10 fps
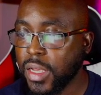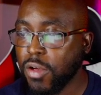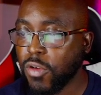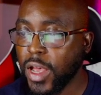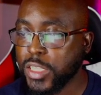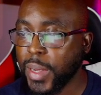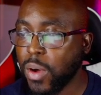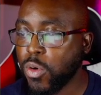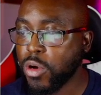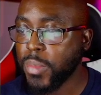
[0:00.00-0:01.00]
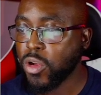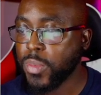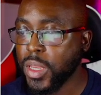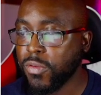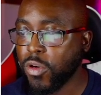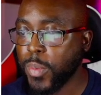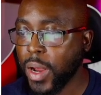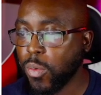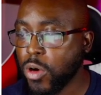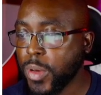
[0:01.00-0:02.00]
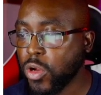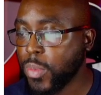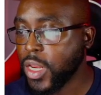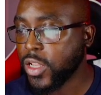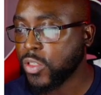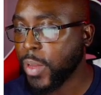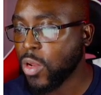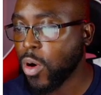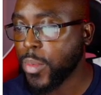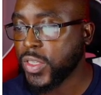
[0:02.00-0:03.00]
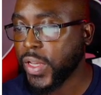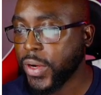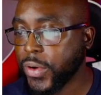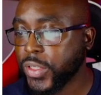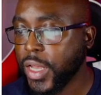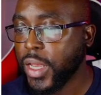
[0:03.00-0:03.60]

"For as by one man obe- for by one man obedience many were made sinners,